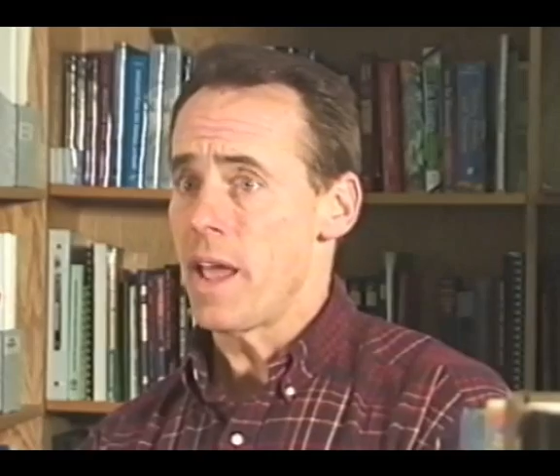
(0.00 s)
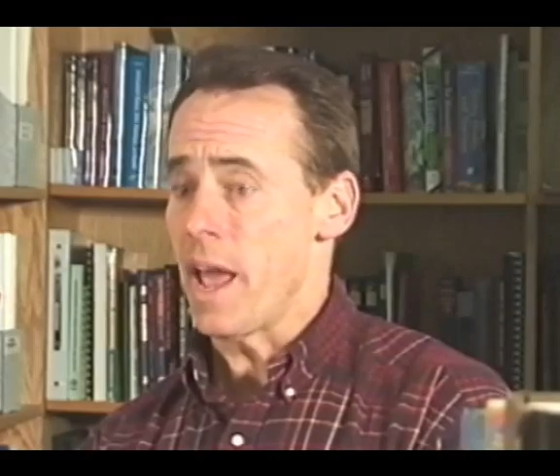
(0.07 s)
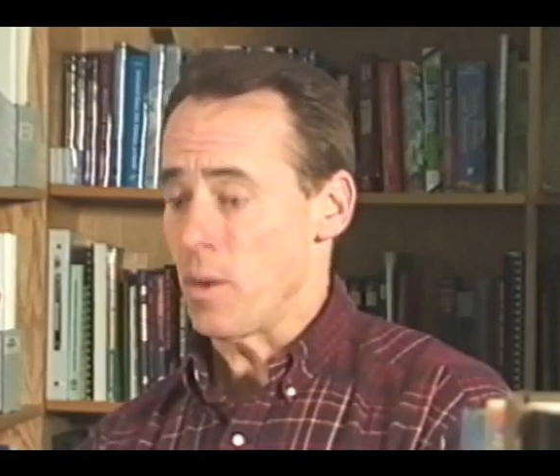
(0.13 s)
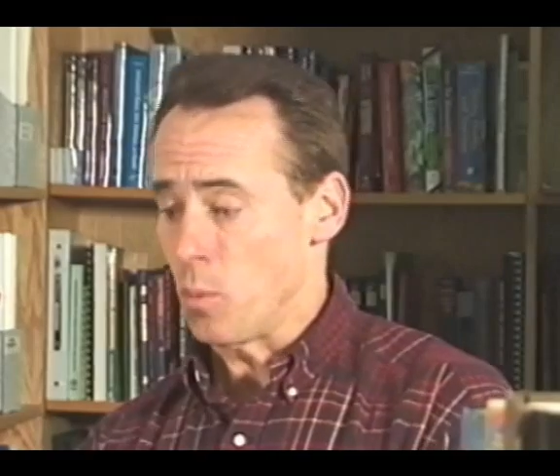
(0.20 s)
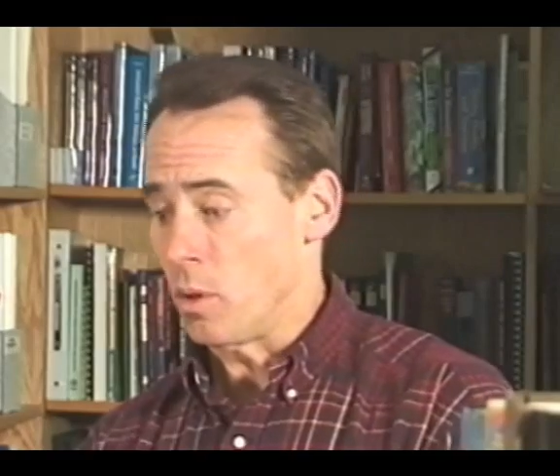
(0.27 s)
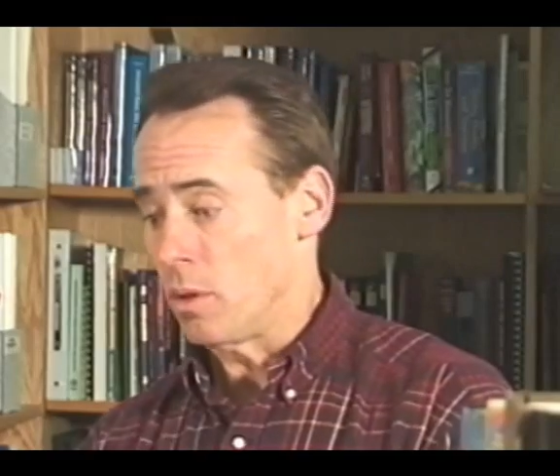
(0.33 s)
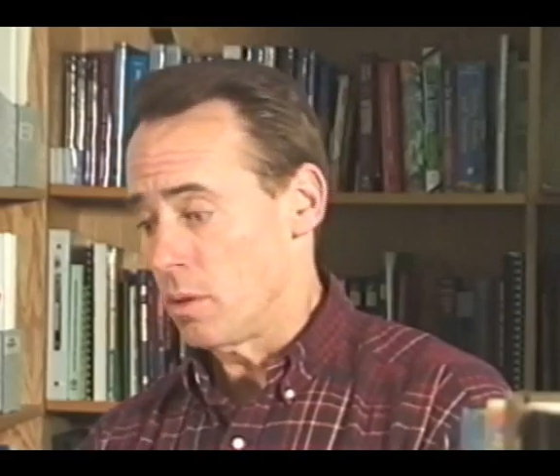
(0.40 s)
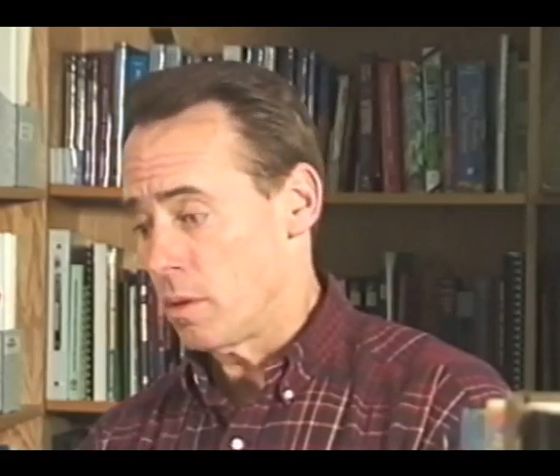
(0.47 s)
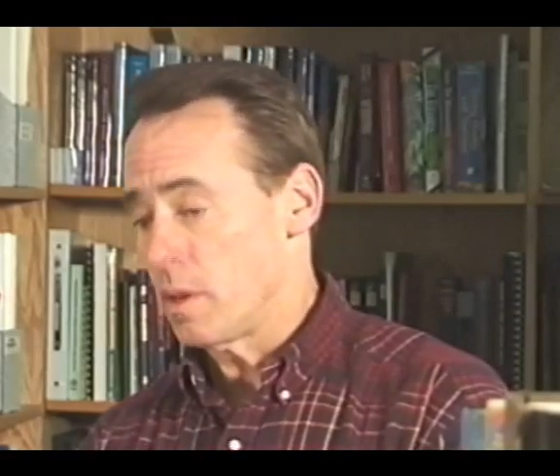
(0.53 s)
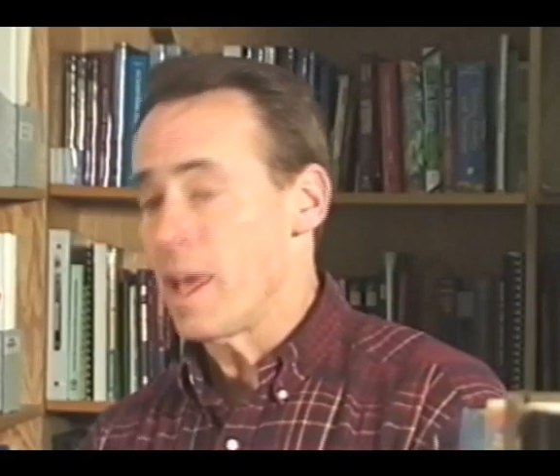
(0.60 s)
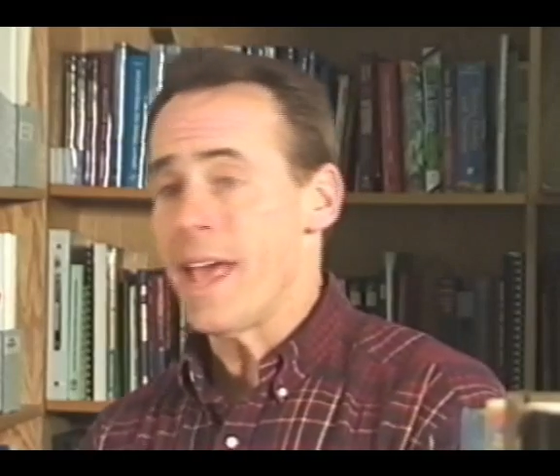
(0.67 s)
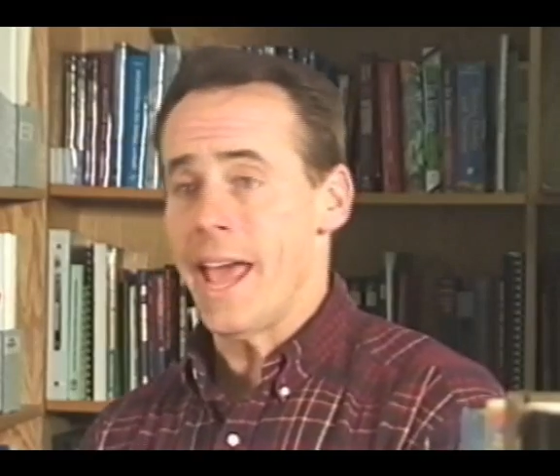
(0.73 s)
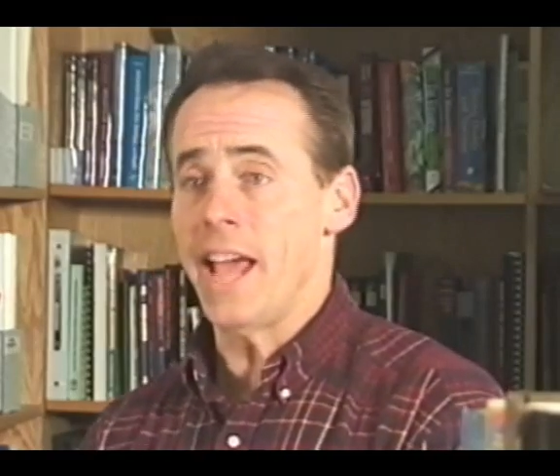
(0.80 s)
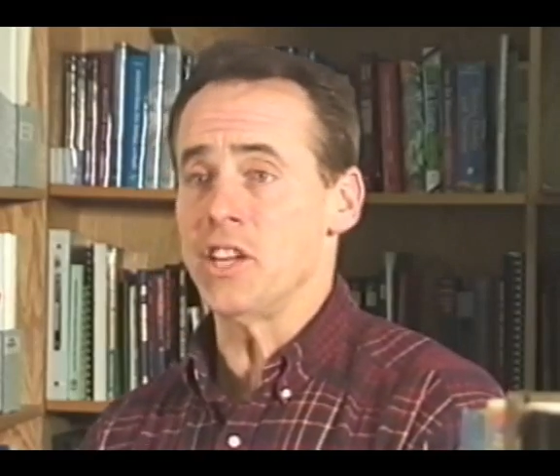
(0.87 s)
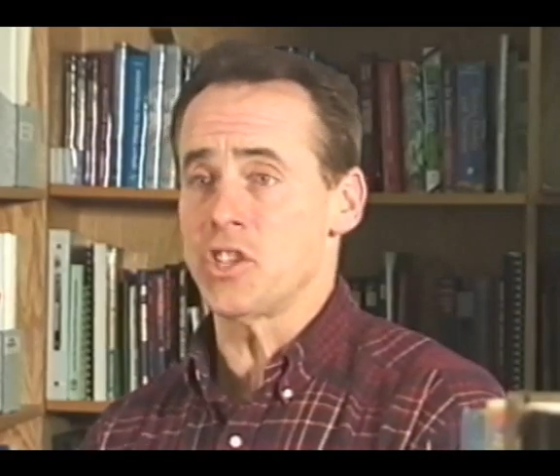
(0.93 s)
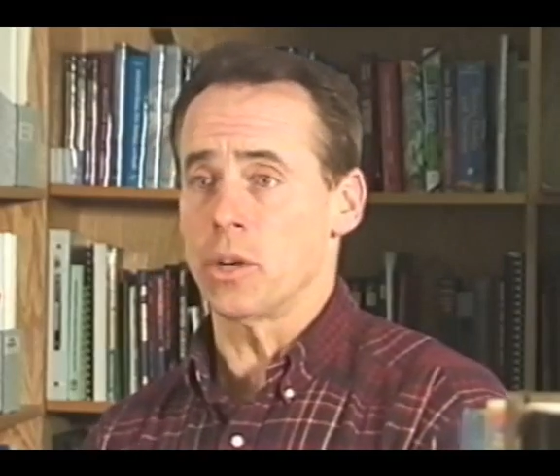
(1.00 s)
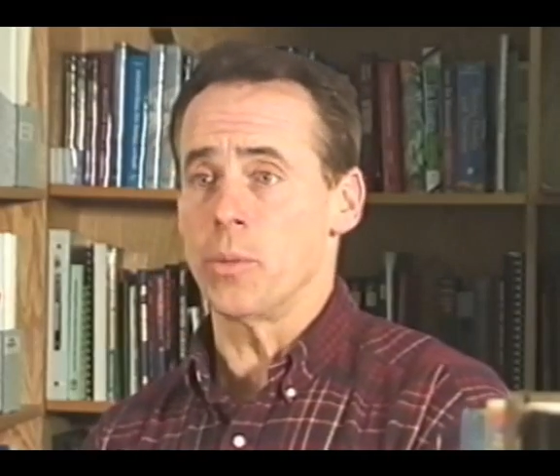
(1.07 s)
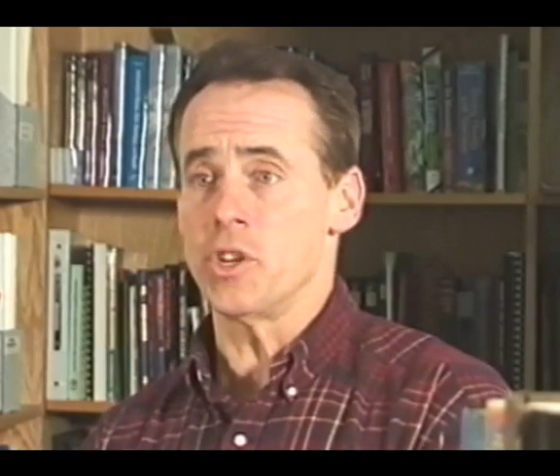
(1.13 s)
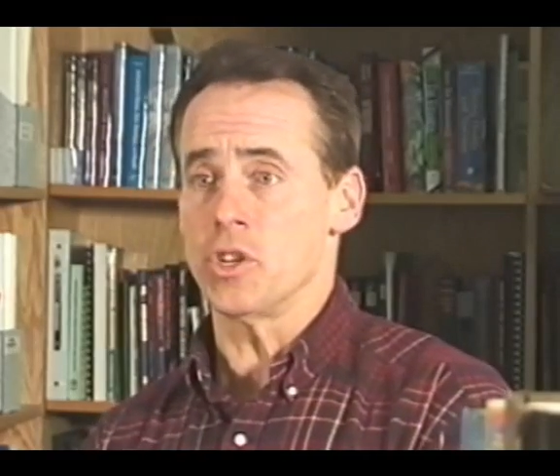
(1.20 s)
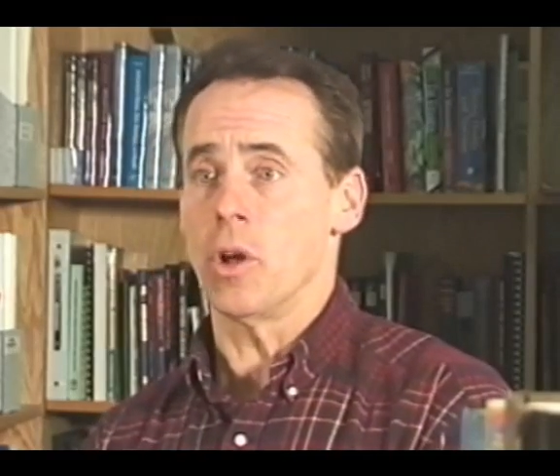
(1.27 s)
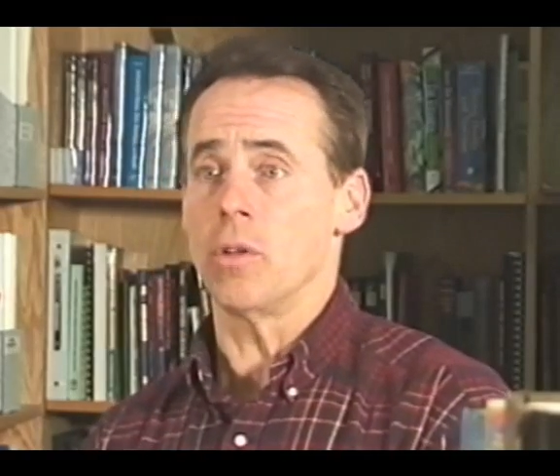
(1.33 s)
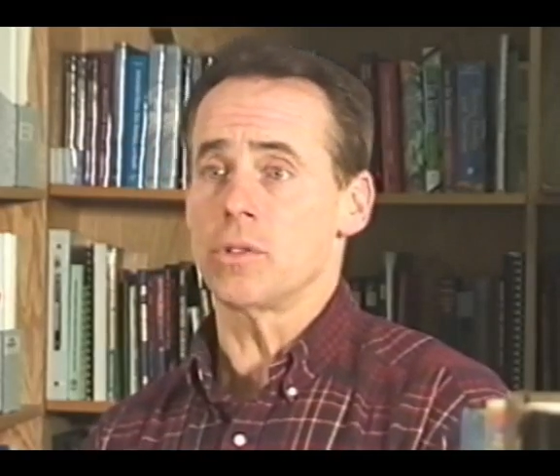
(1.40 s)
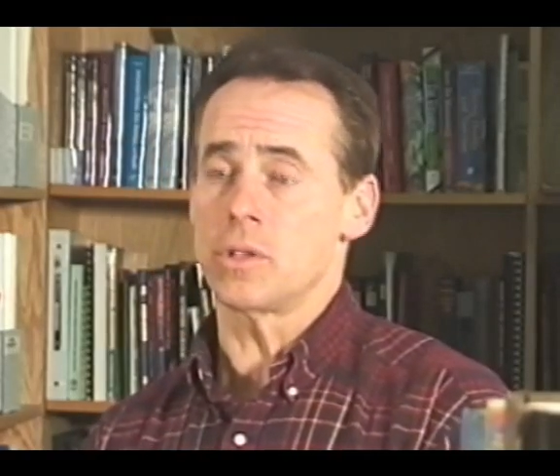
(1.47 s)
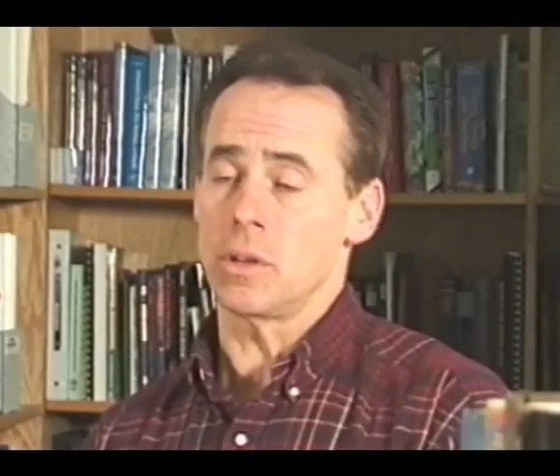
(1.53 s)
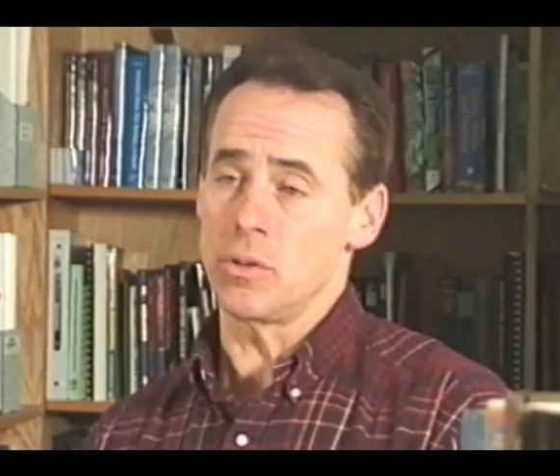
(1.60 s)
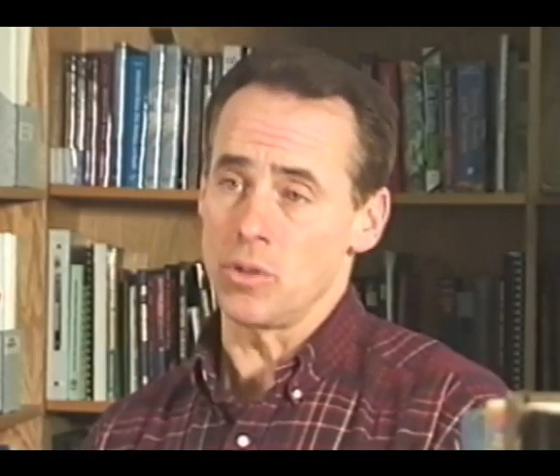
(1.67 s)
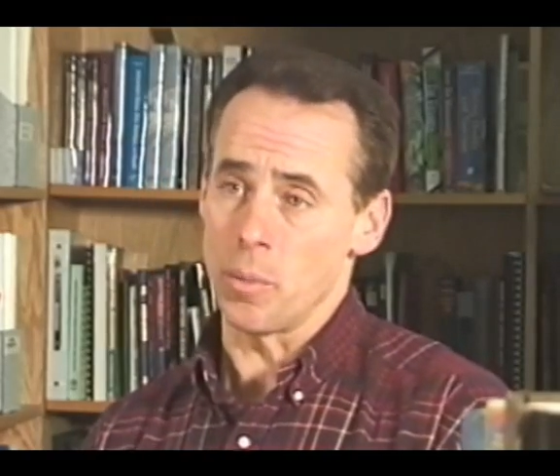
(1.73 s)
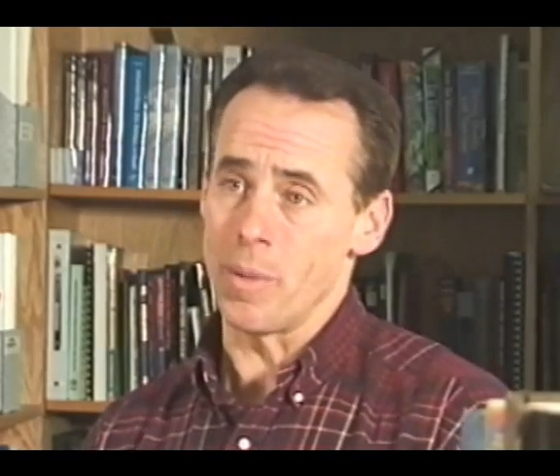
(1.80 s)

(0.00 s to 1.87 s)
And will hasten results and do